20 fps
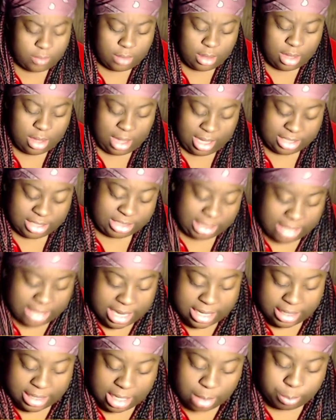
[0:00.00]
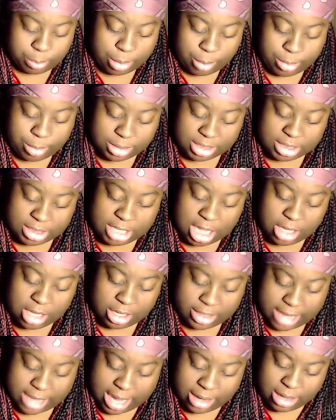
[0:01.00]
She didn't need Bibble to tell her
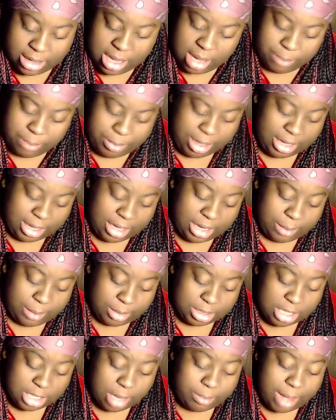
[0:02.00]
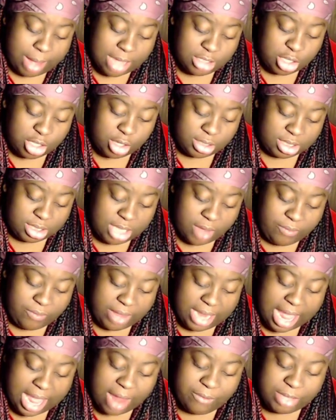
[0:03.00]
that. Being unable to imagine herself at
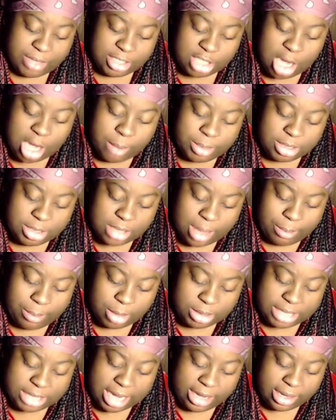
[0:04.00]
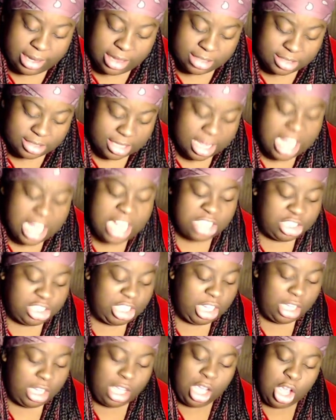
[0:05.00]
every skirmish simultaneously, she
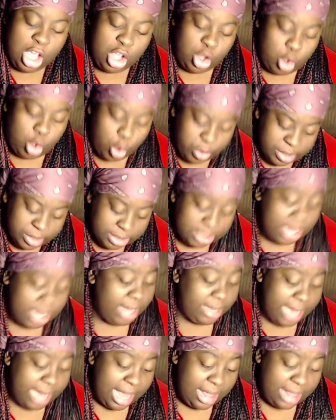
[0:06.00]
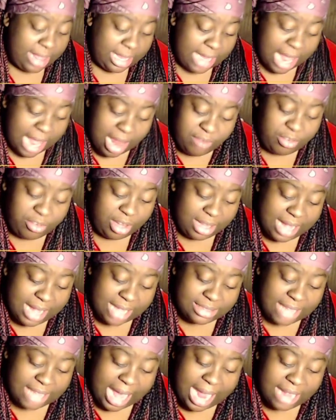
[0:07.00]
couldn't annihilate every glass
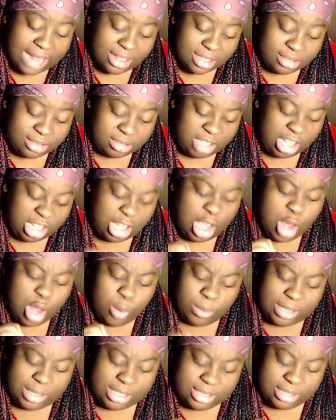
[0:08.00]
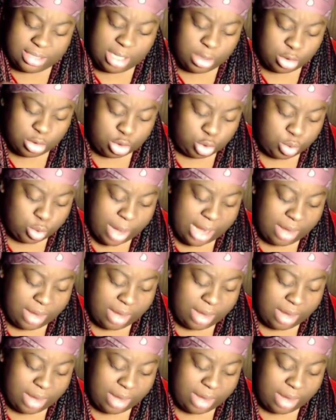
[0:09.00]
eye in the city with a single strike of her